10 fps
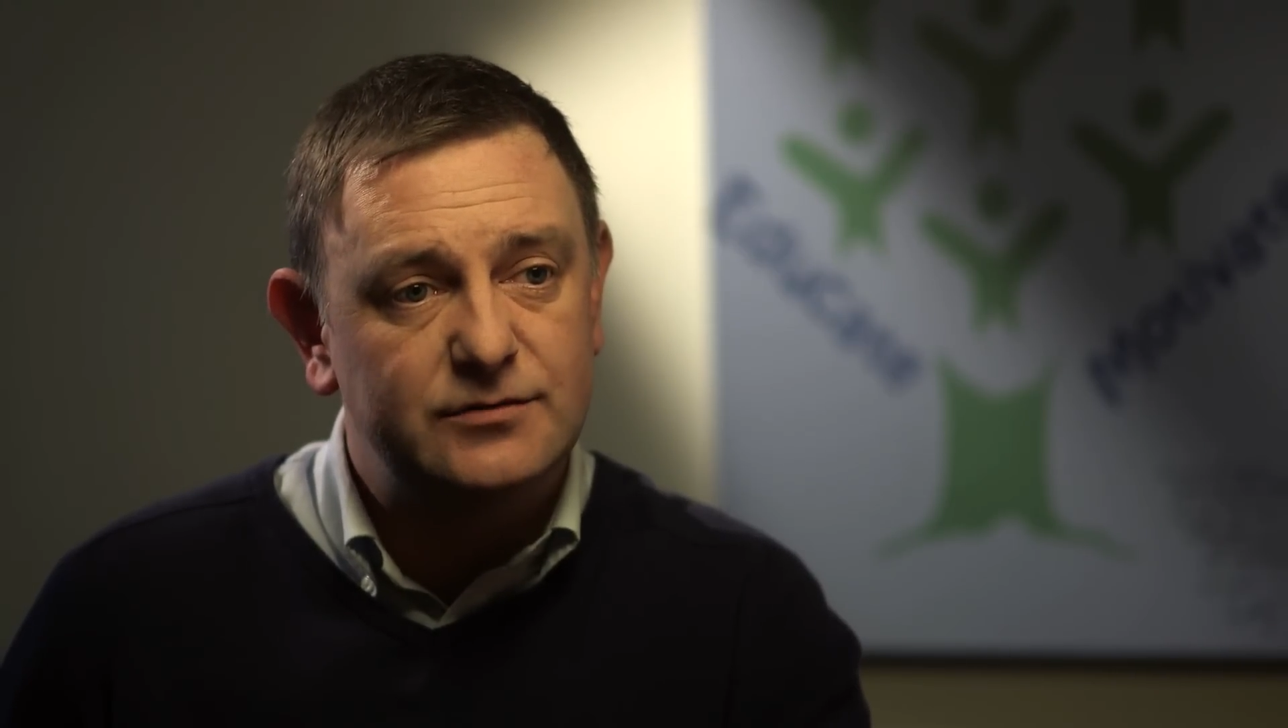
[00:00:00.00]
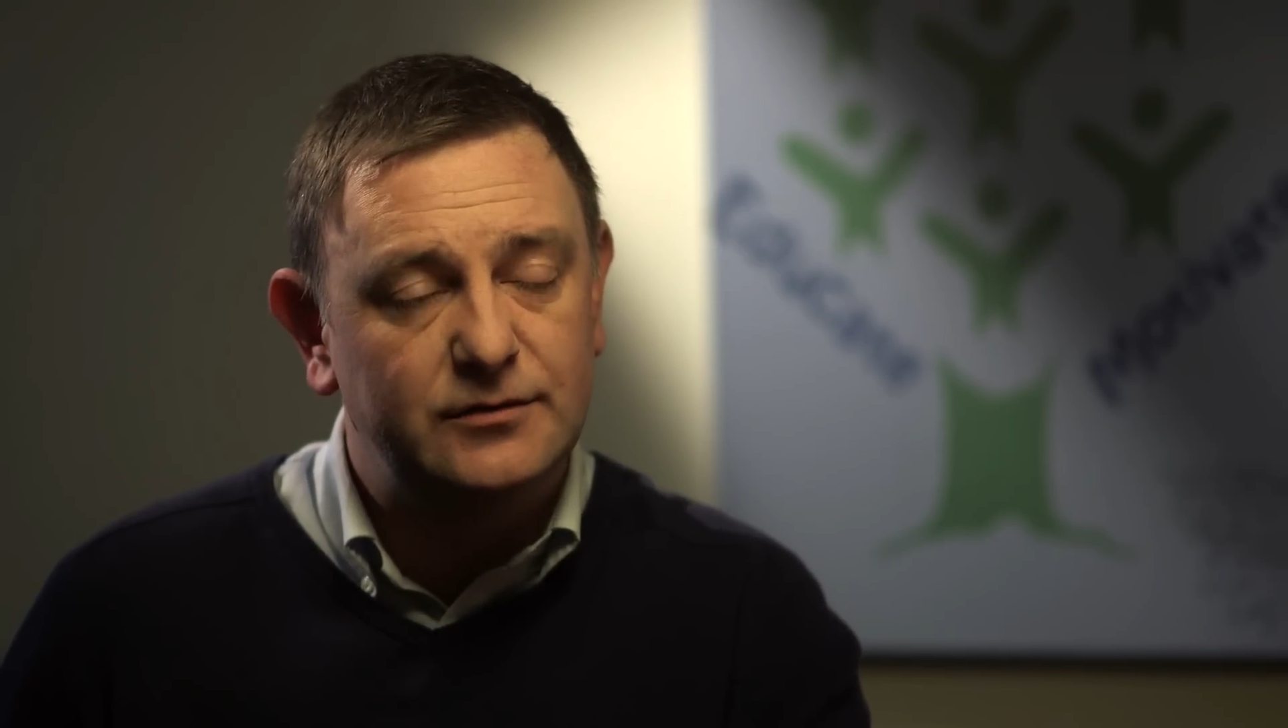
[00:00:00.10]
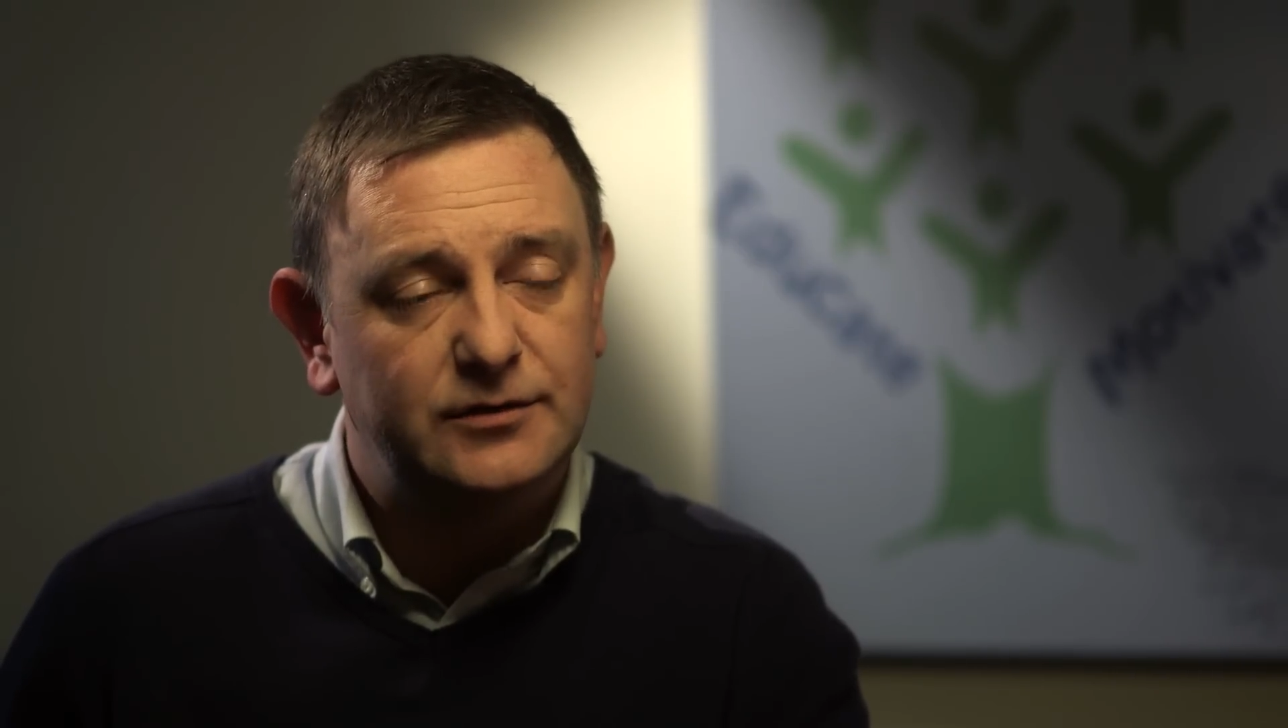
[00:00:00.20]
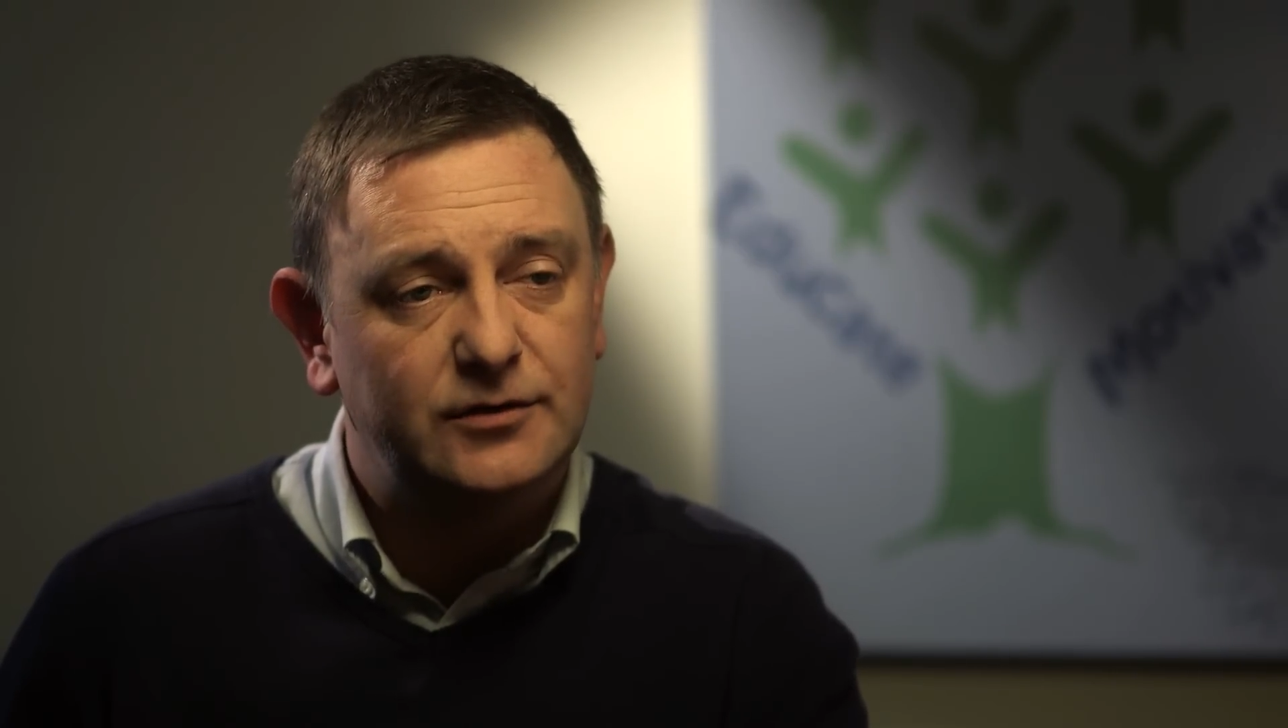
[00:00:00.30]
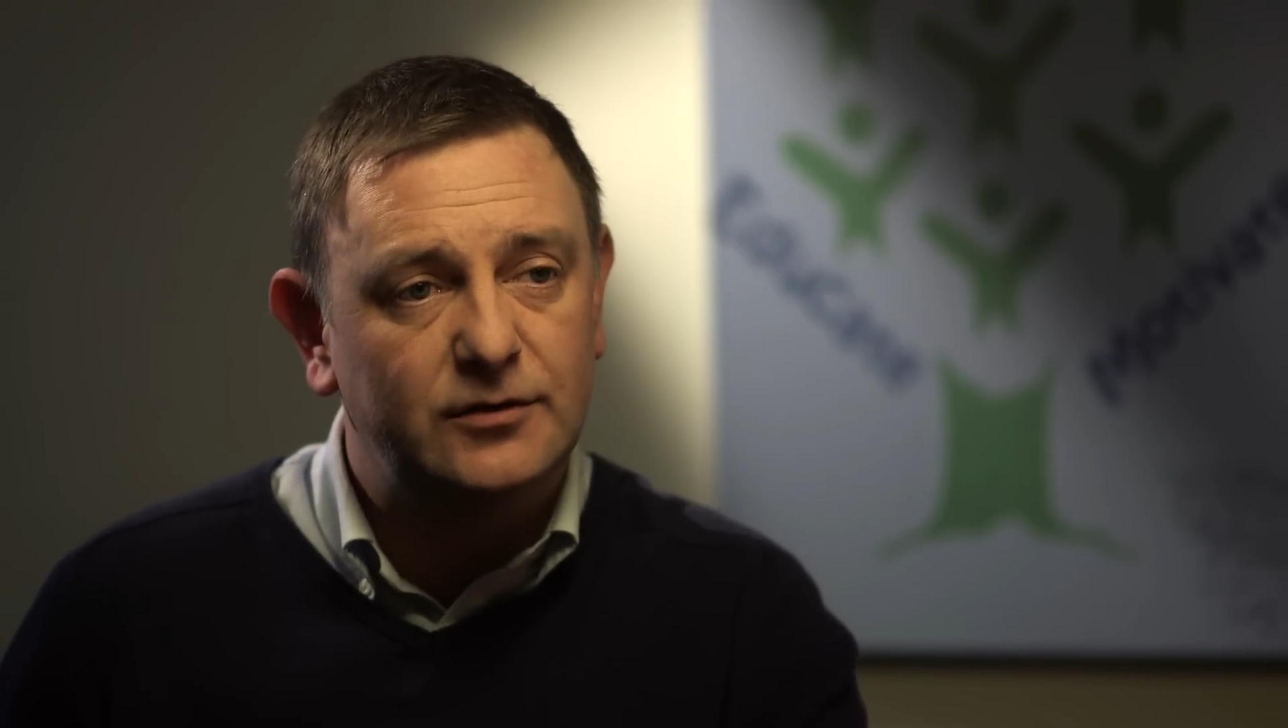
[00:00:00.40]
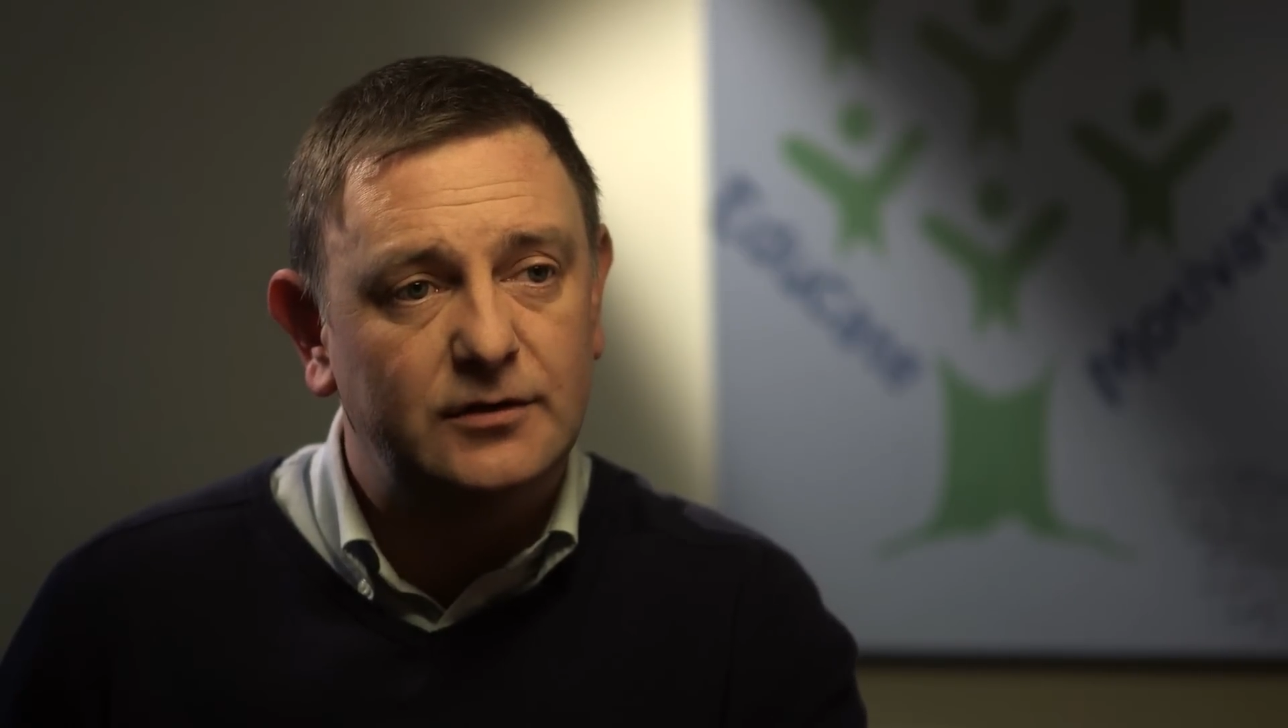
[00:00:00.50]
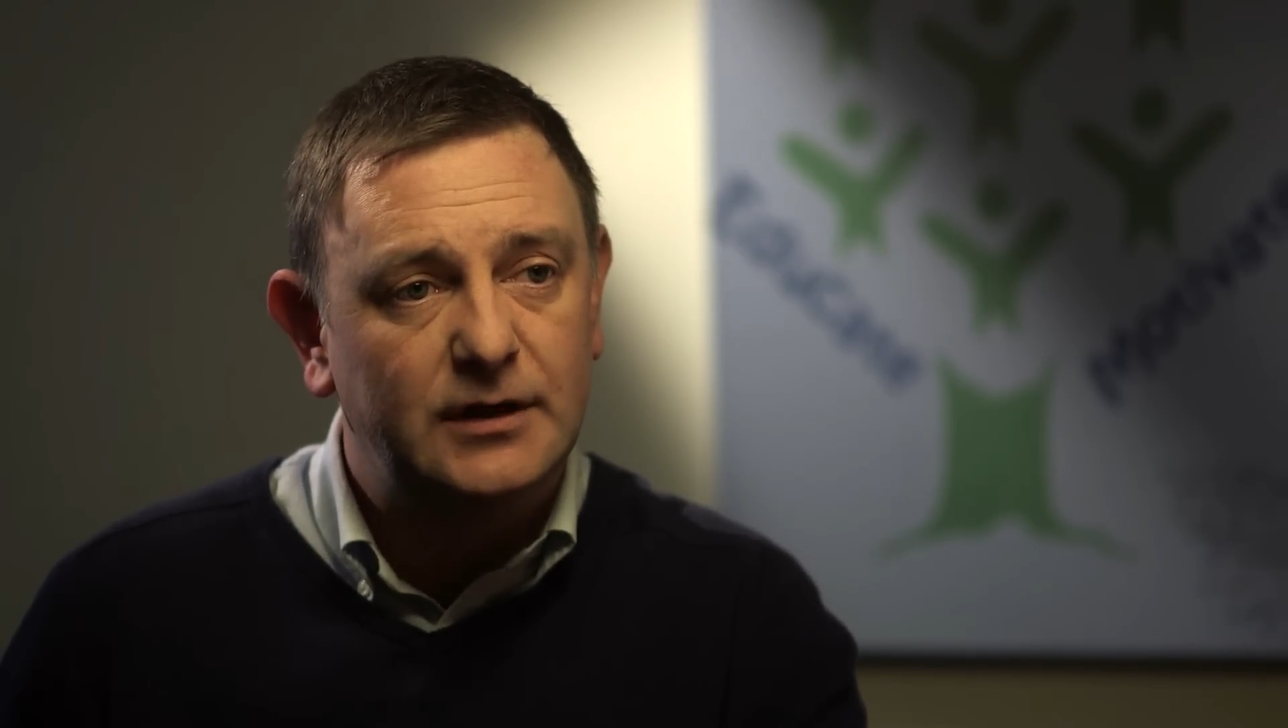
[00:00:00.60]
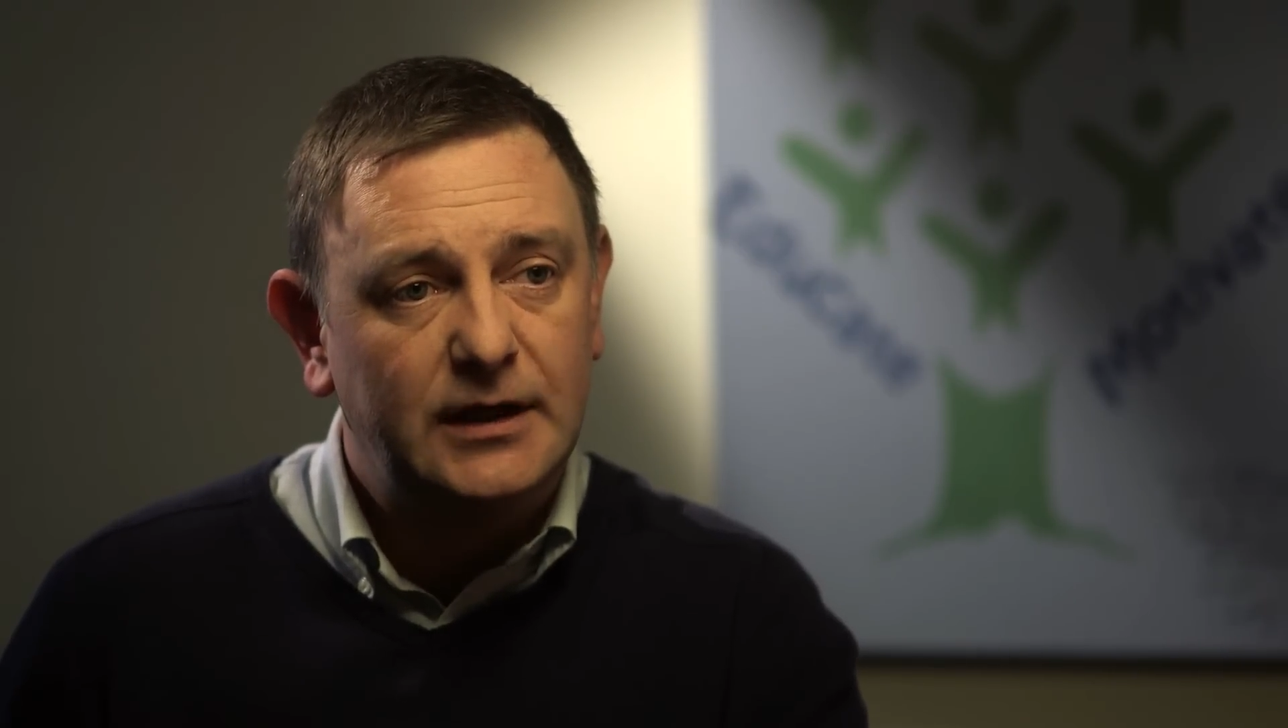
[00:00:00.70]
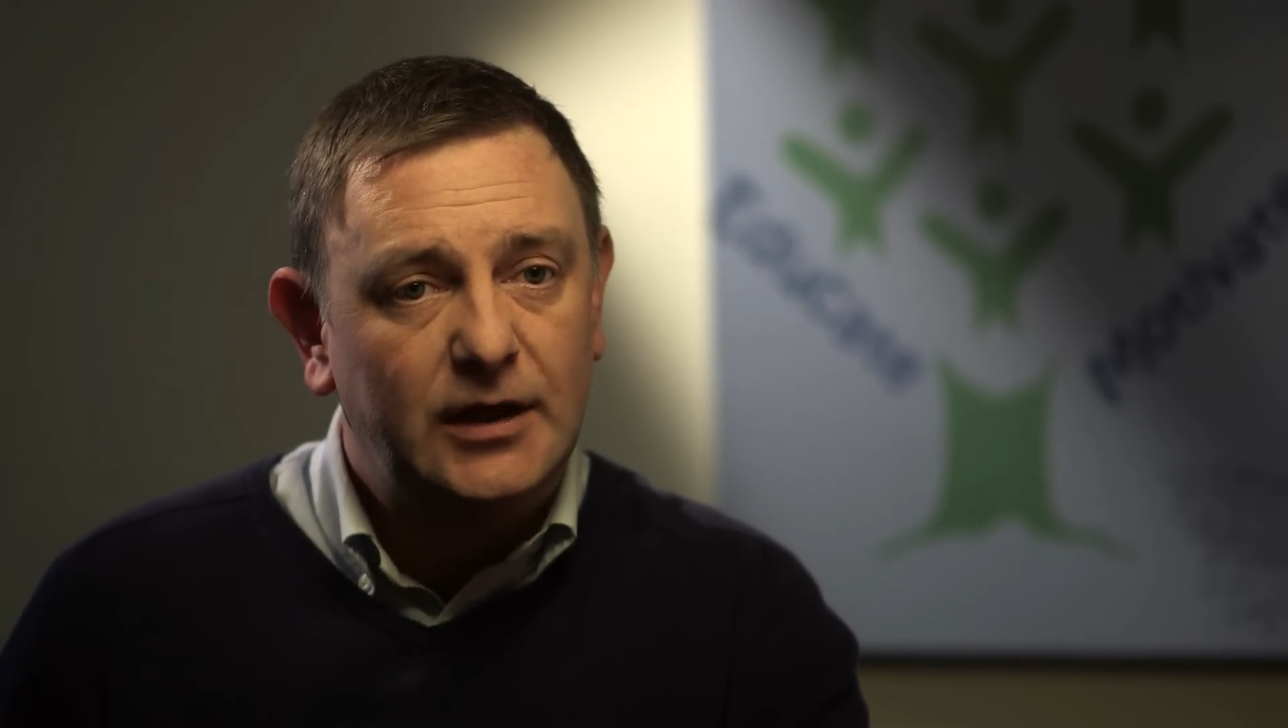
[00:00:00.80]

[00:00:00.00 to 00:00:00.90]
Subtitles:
through the door.